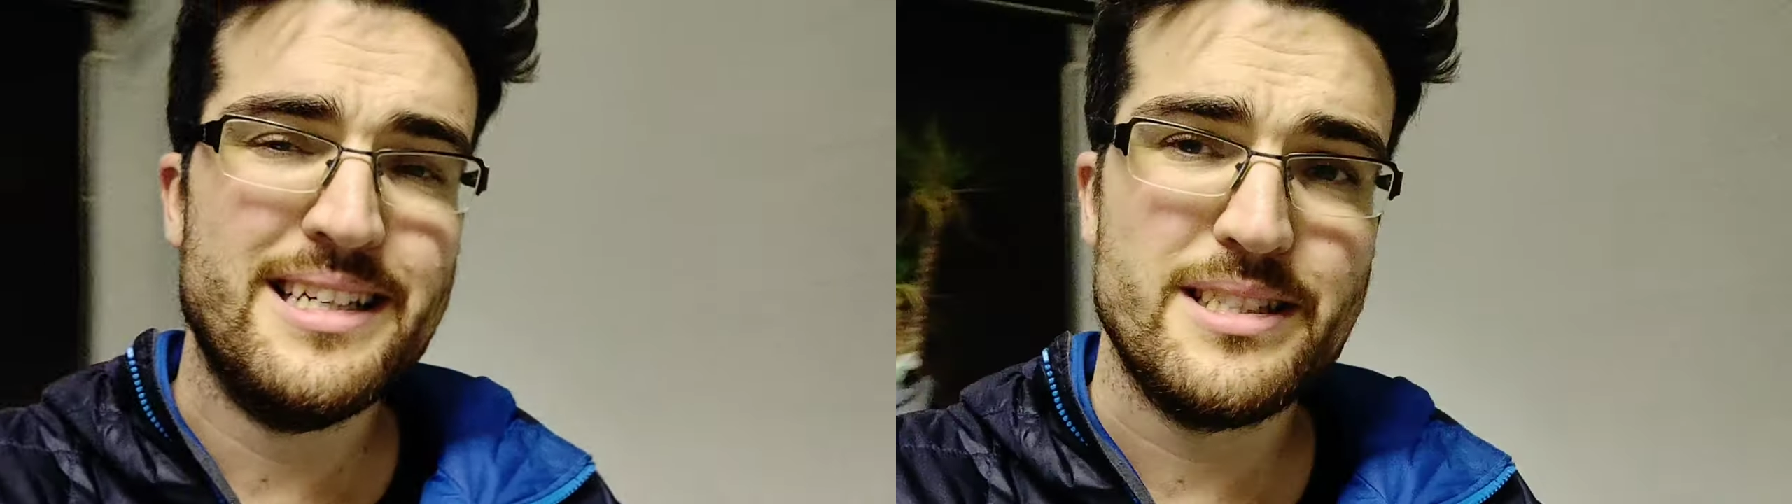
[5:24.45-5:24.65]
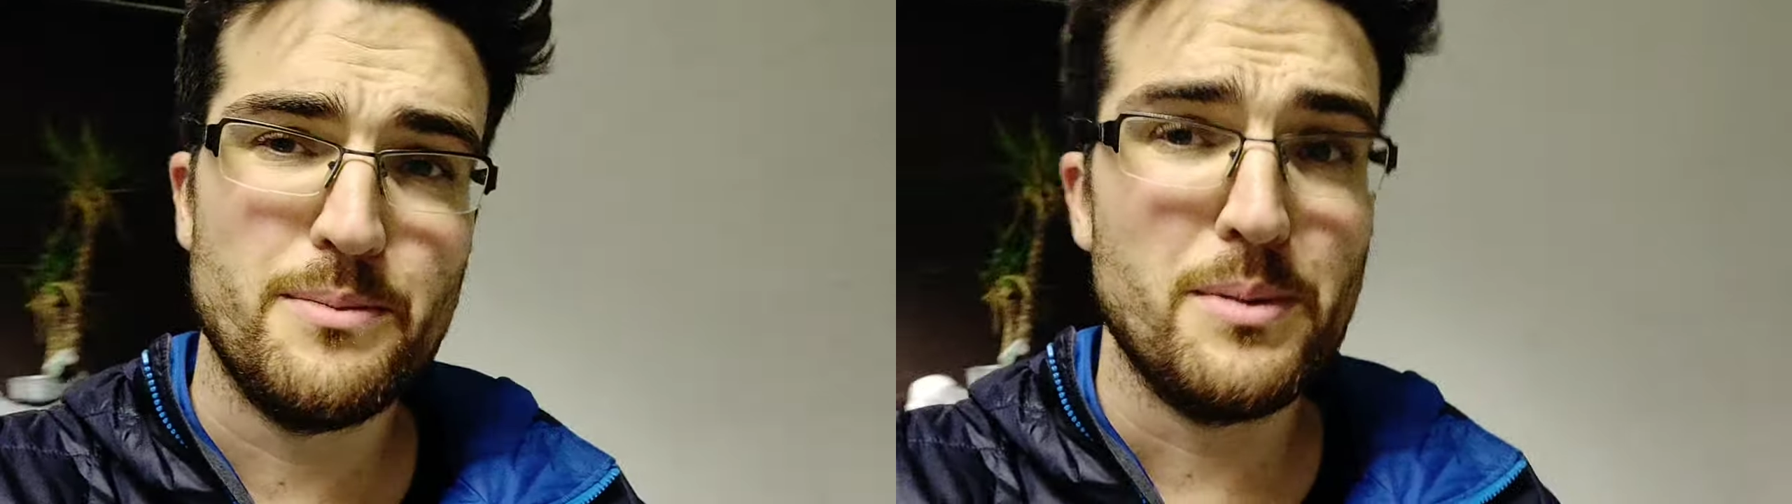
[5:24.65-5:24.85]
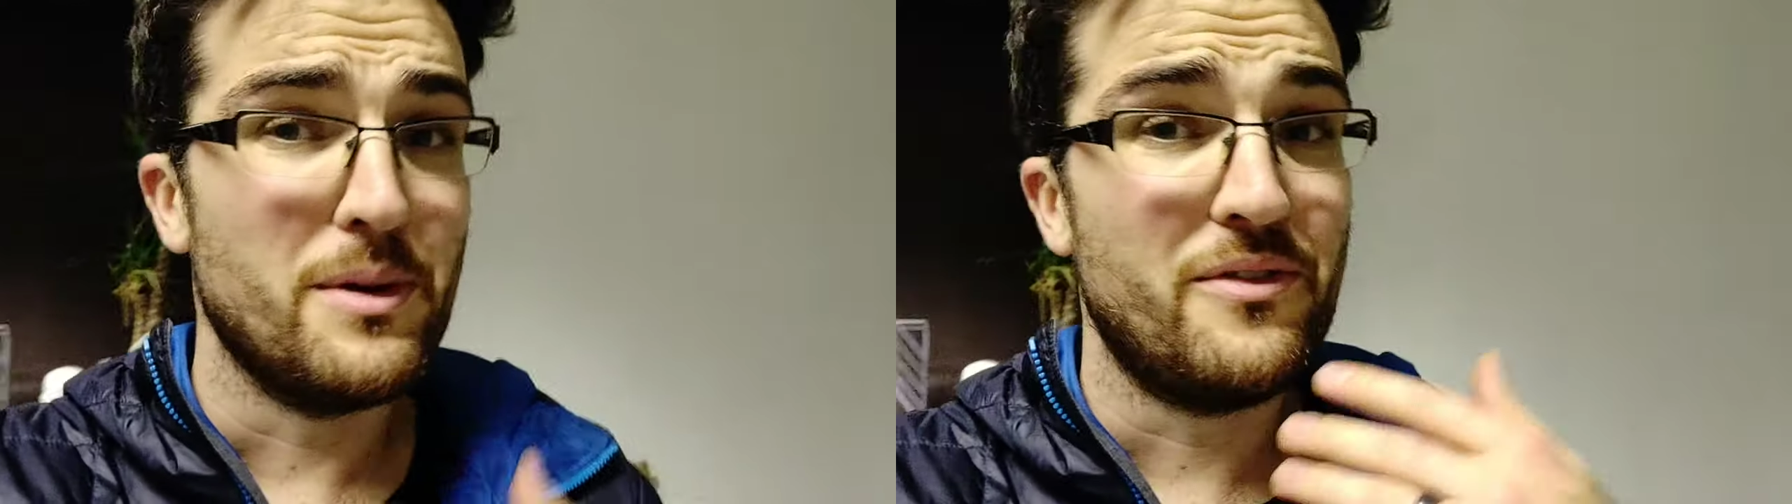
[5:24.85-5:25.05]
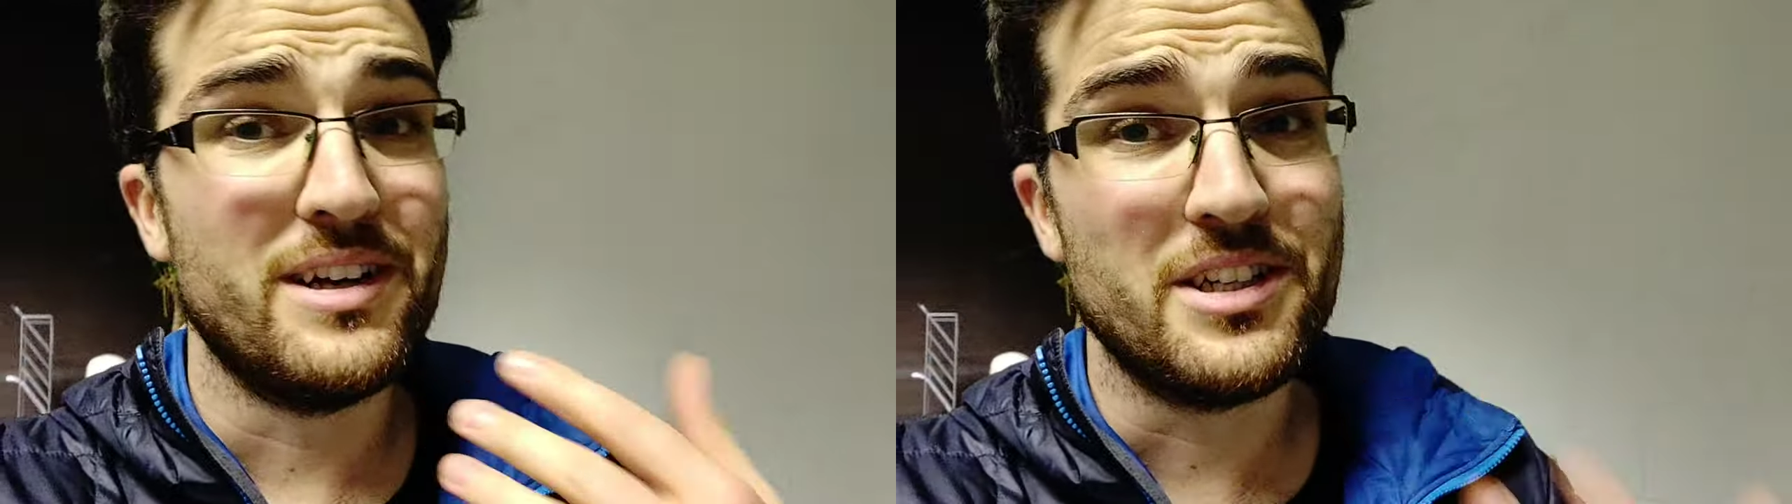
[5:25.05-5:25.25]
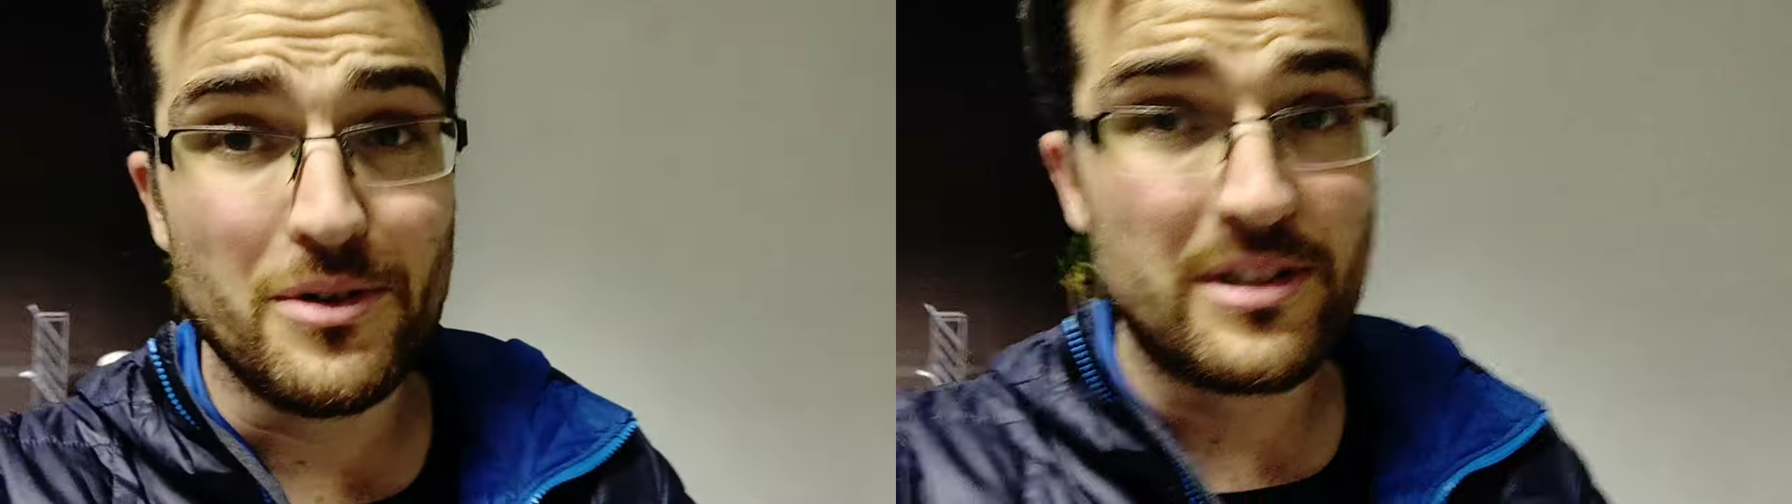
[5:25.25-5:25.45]
Some people will
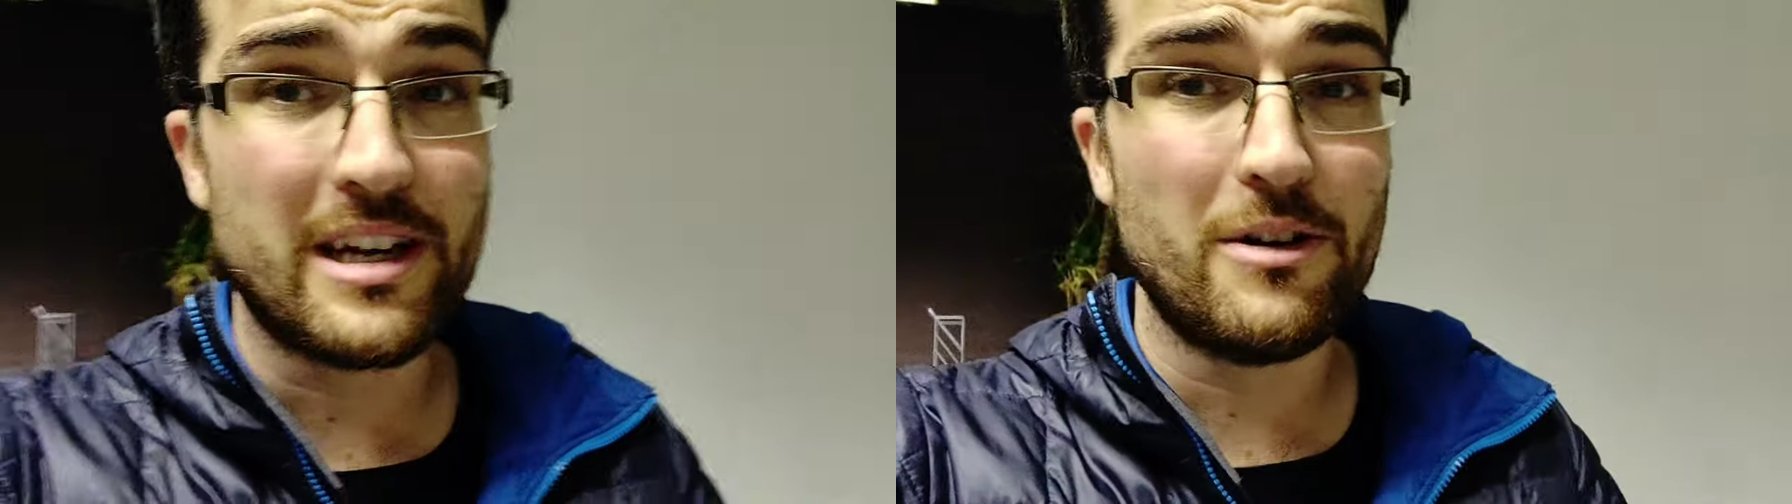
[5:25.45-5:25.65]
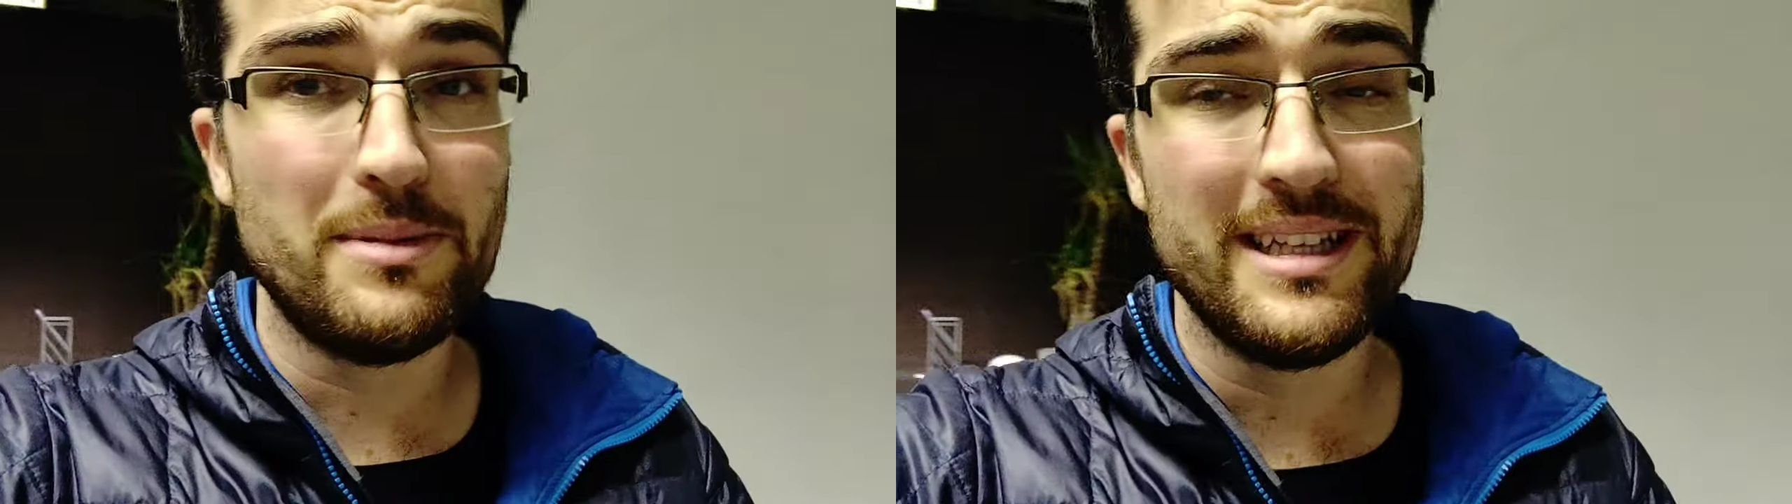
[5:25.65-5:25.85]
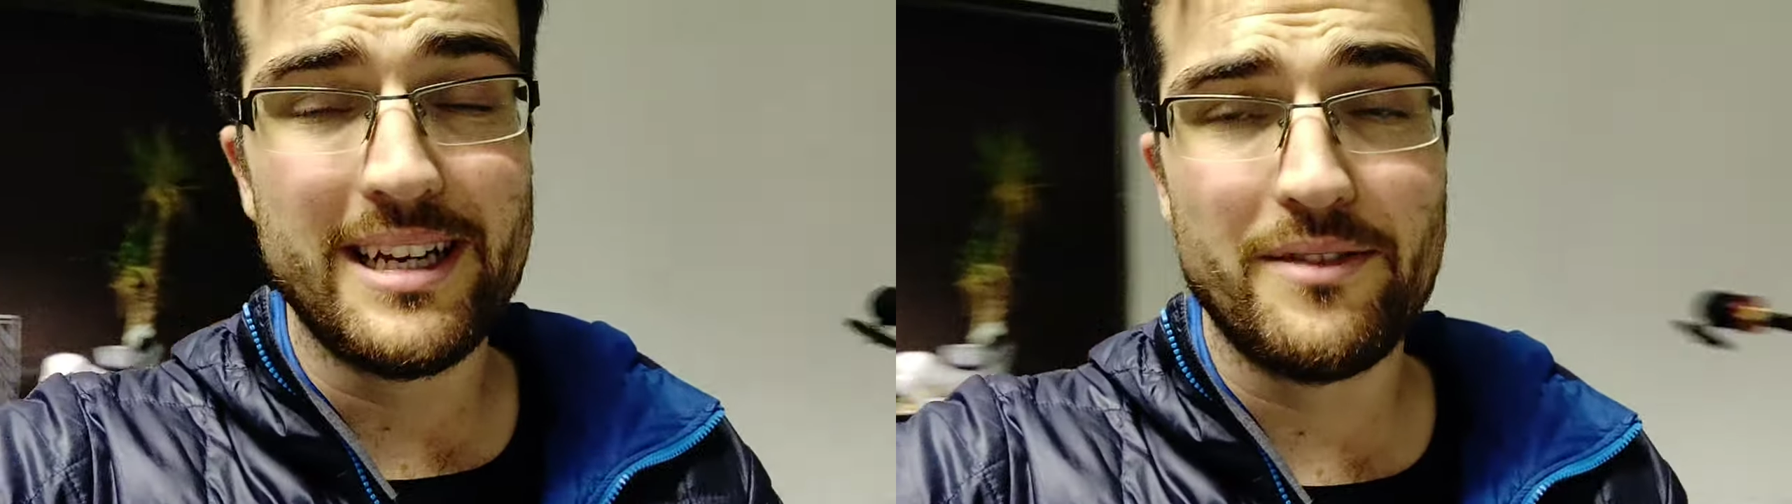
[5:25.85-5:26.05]
find you terrible and